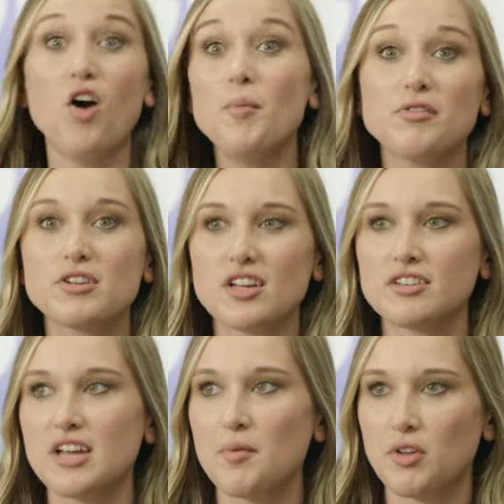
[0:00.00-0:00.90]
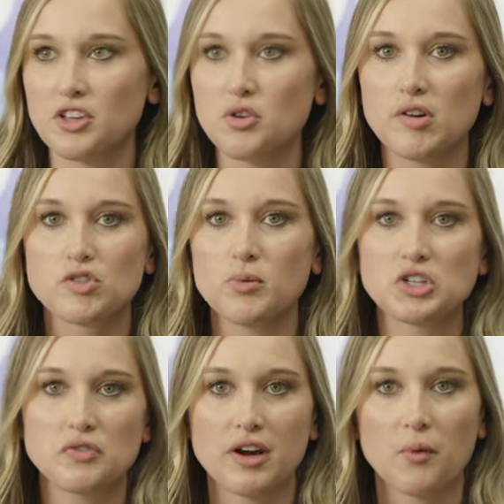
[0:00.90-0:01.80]
all my friends all the time are like, you have too
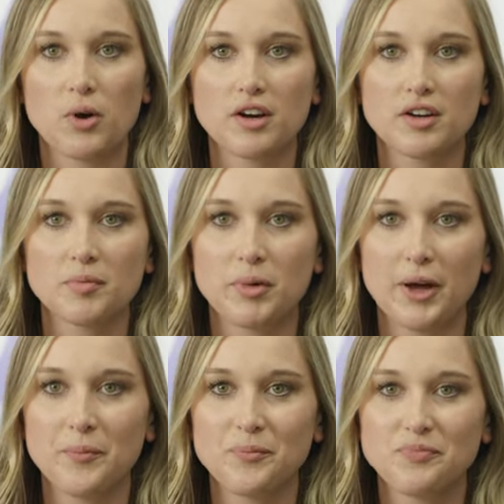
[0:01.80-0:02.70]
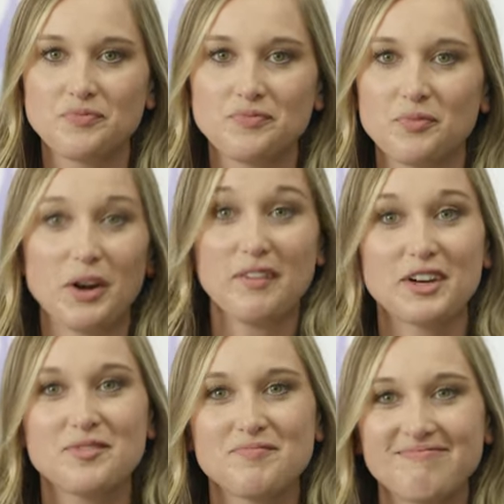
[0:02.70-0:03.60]
much fun at work, but
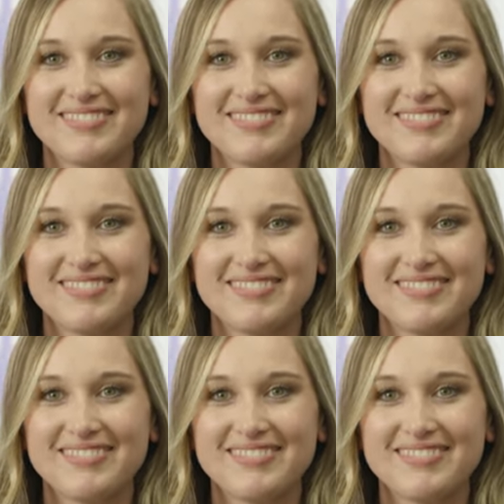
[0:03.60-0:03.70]
whatever.